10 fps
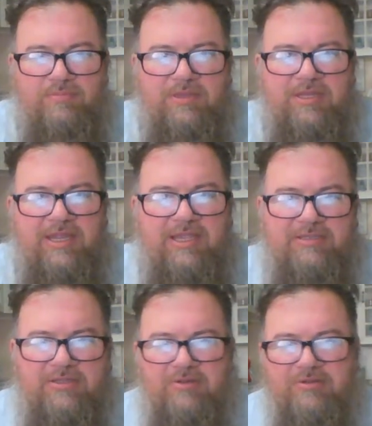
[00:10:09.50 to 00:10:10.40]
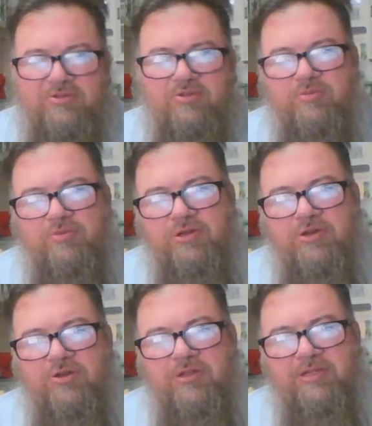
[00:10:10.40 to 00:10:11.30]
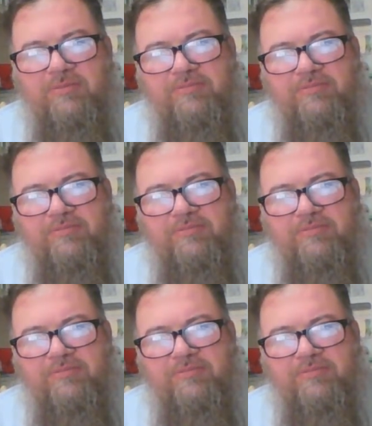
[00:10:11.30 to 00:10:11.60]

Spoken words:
he has to go to school pretty early.